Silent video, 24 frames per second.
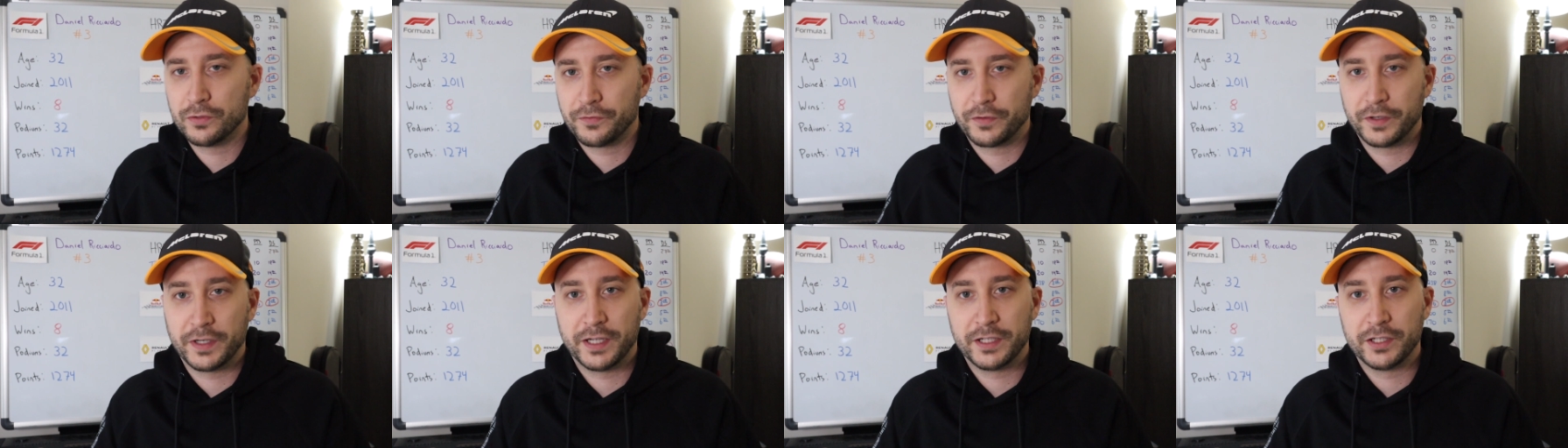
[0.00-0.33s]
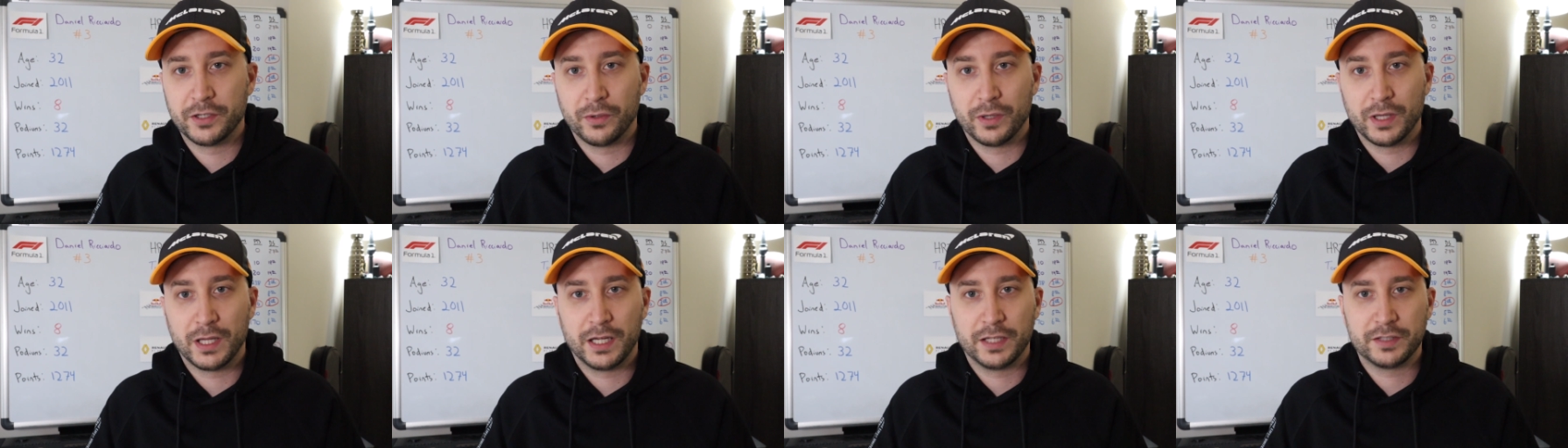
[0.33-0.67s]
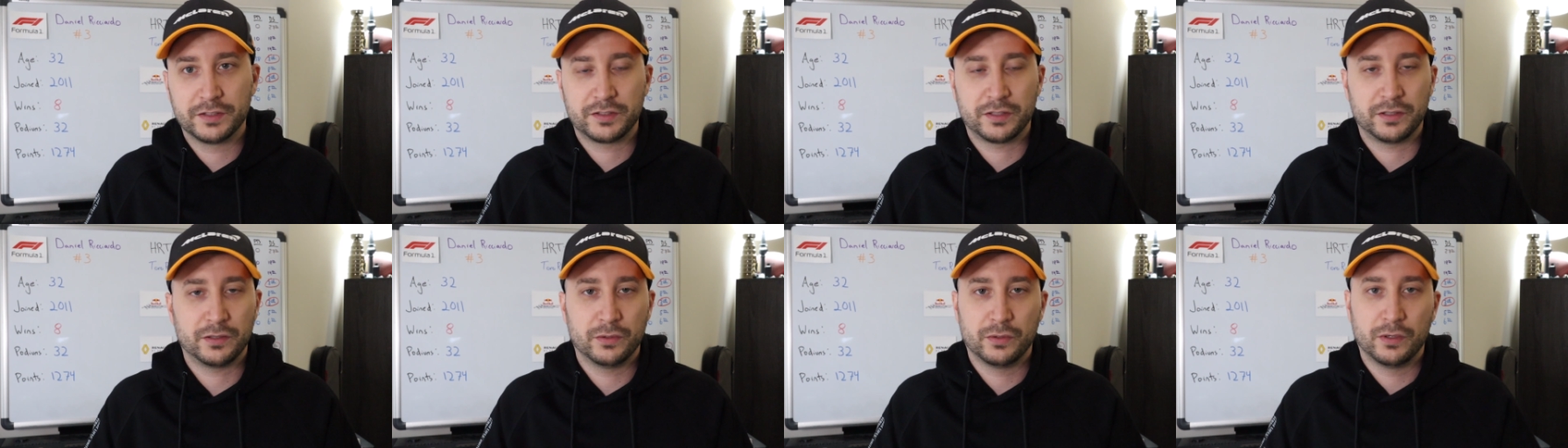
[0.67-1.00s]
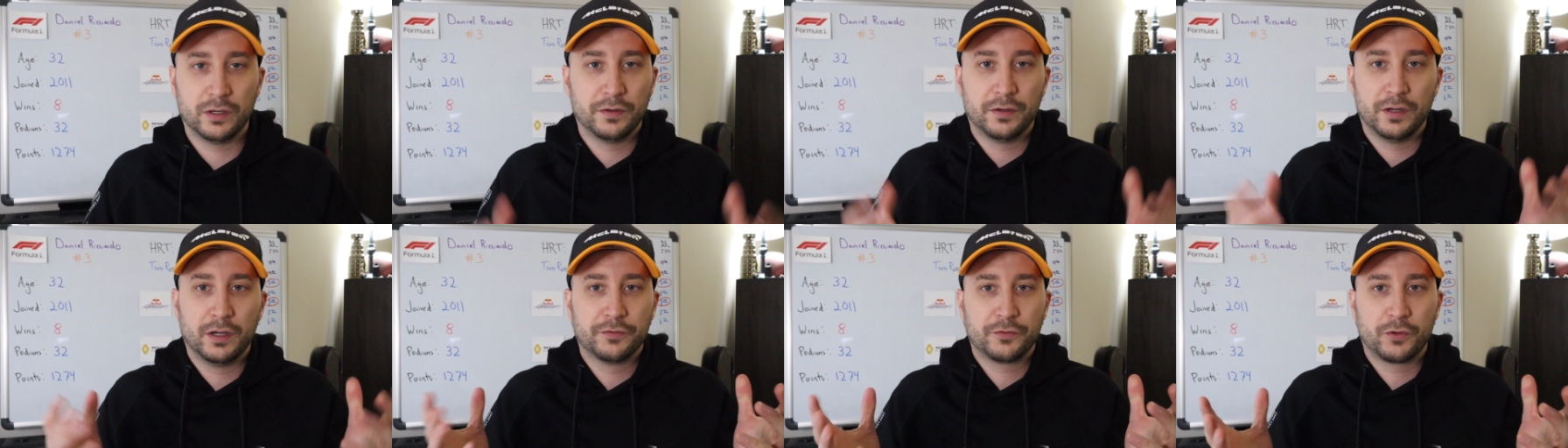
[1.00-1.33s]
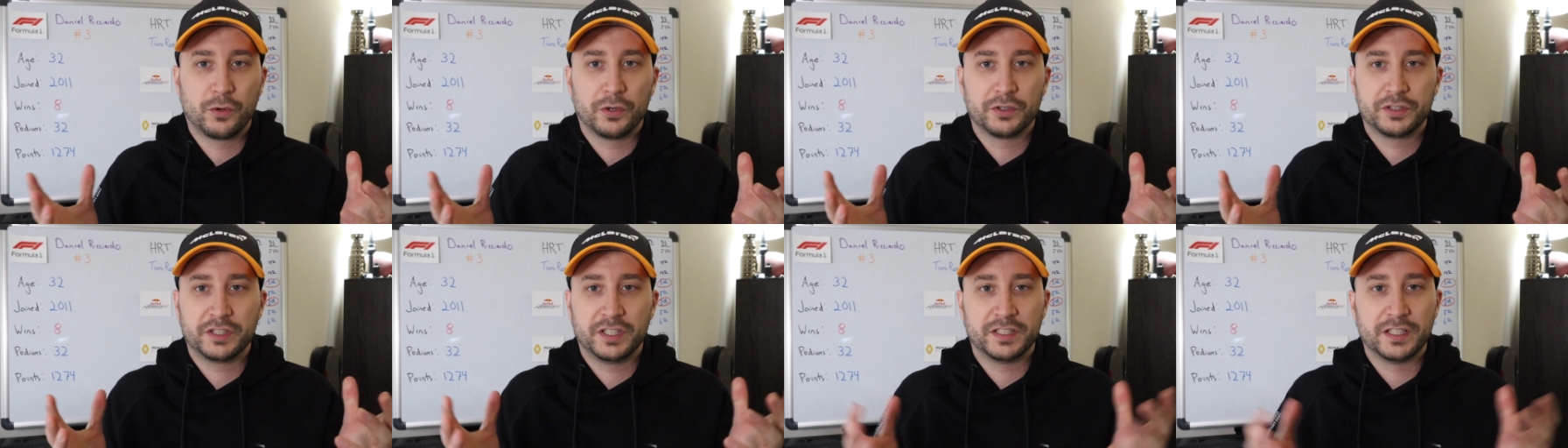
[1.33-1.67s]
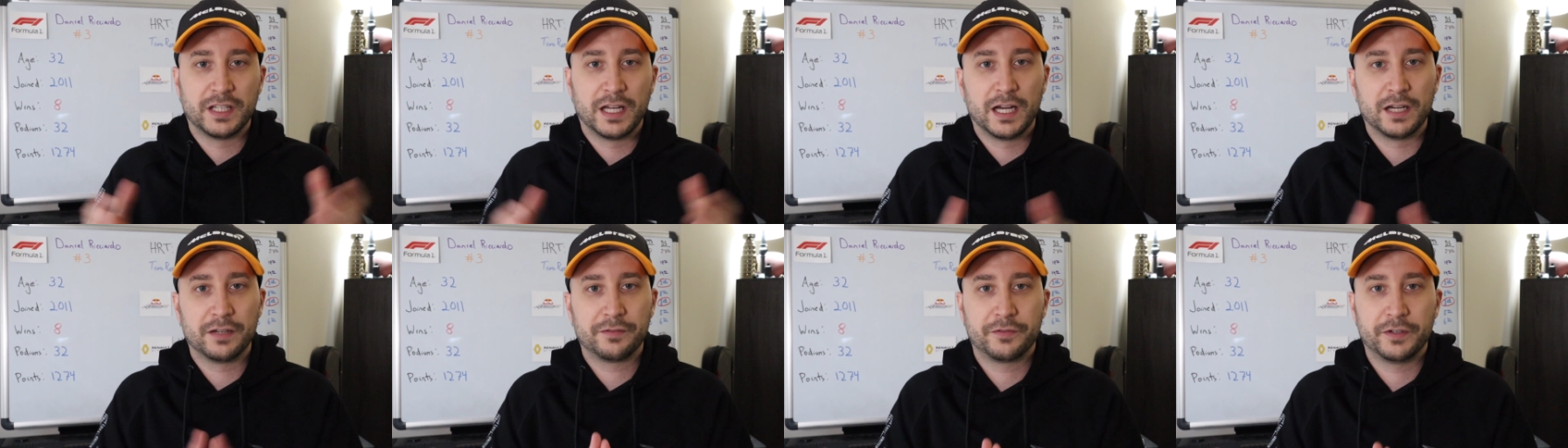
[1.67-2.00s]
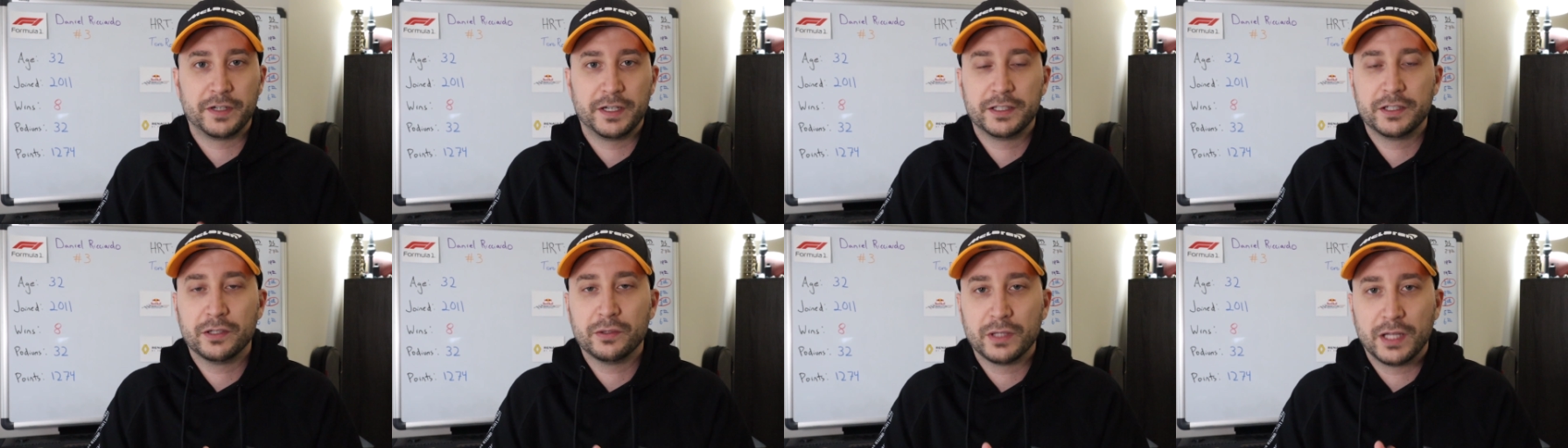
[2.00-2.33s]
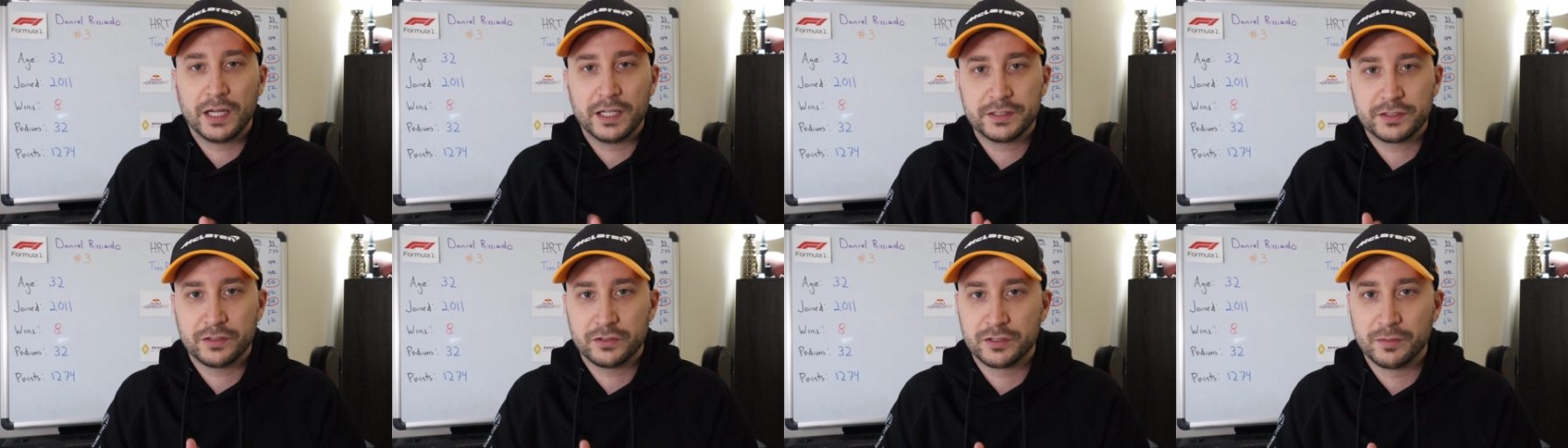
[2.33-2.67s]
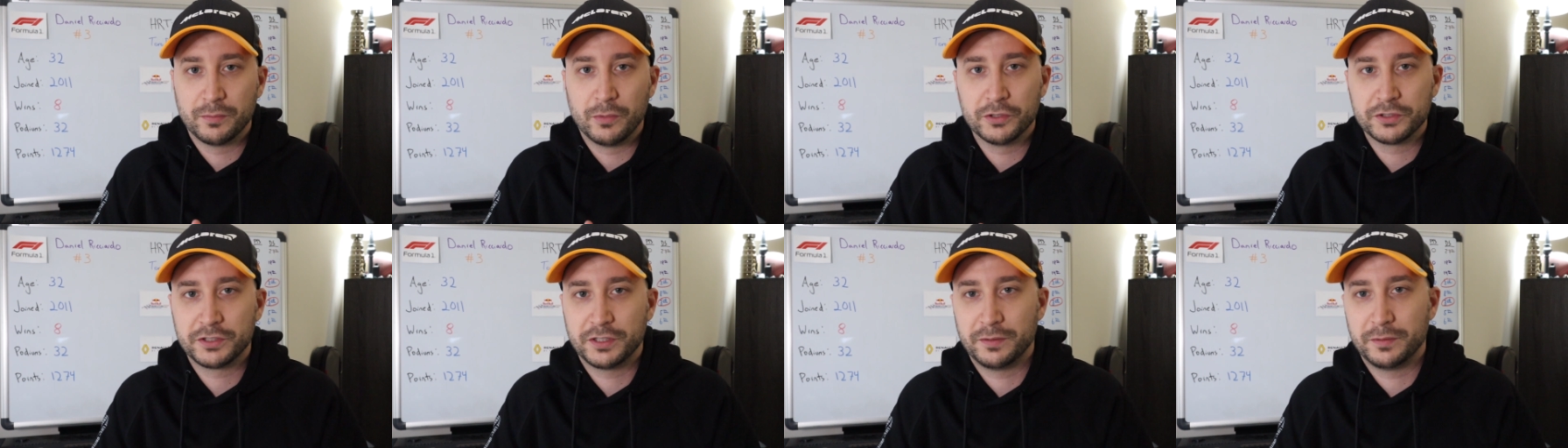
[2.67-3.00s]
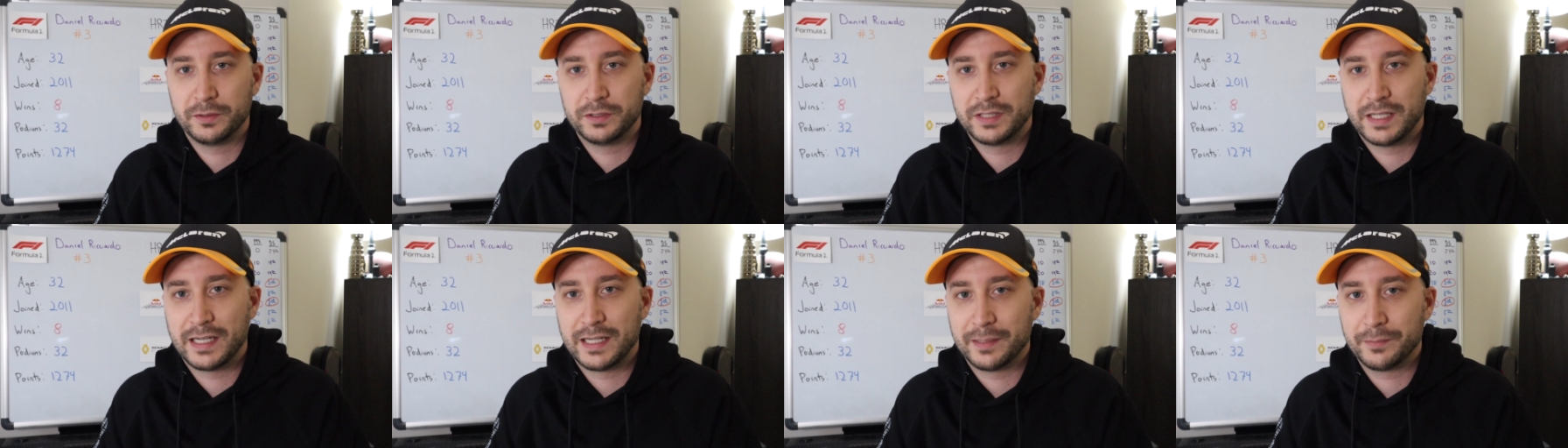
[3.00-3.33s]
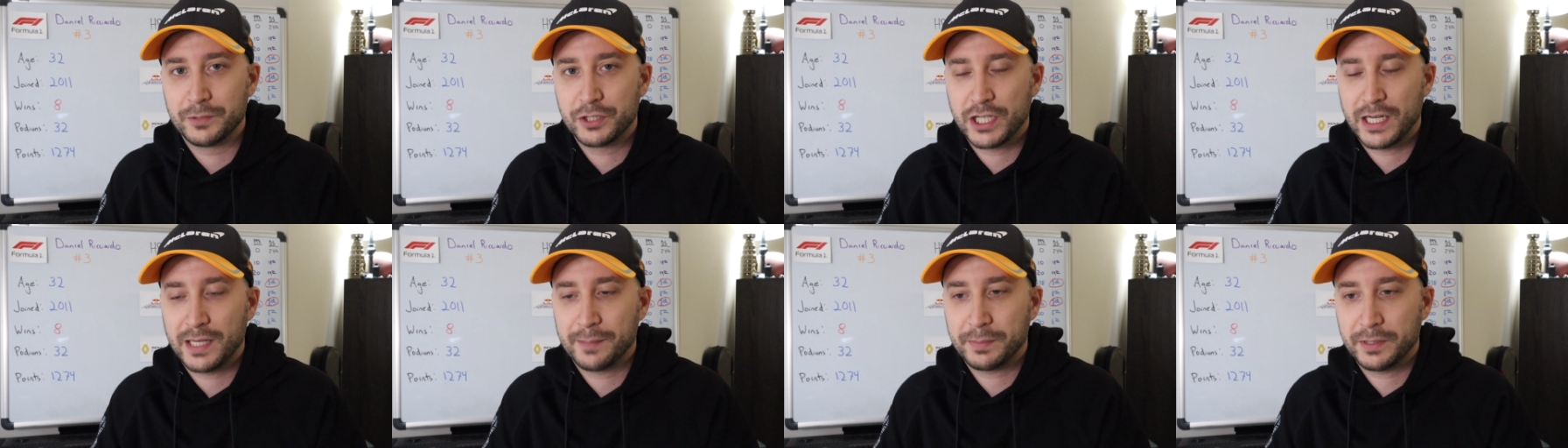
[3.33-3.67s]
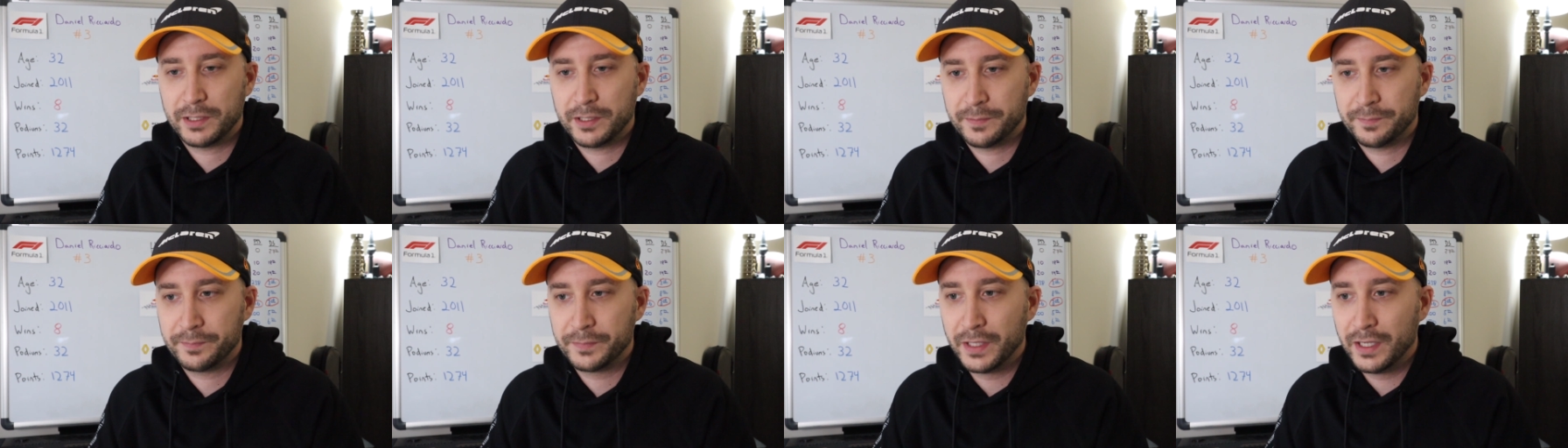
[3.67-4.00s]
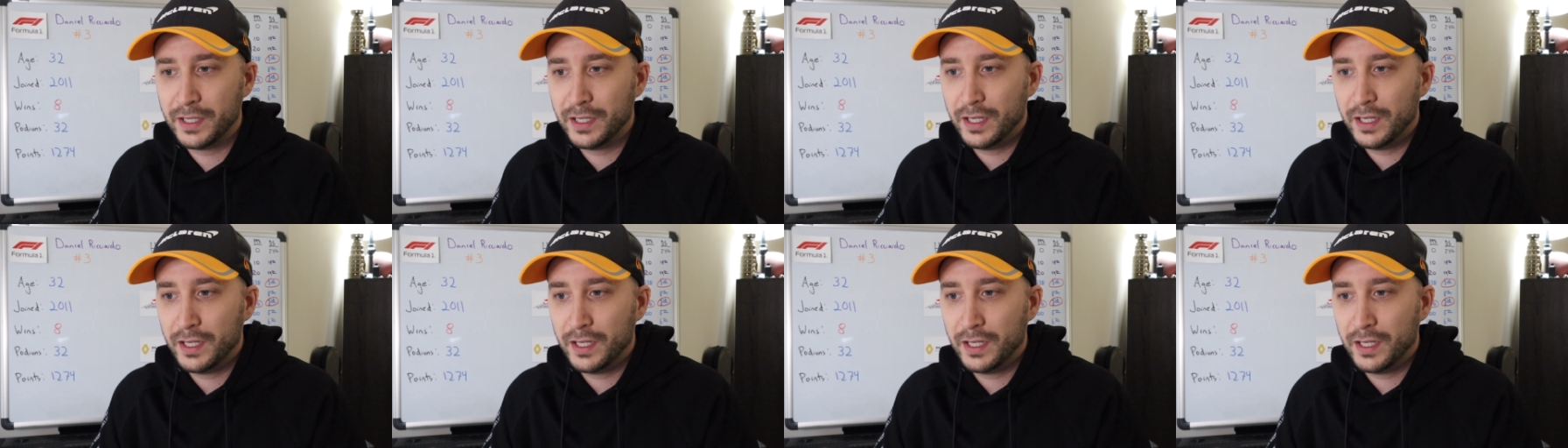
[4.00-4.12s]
Fernando Alonso. of course, he's not. Fernando Alonso is a multi-time champion.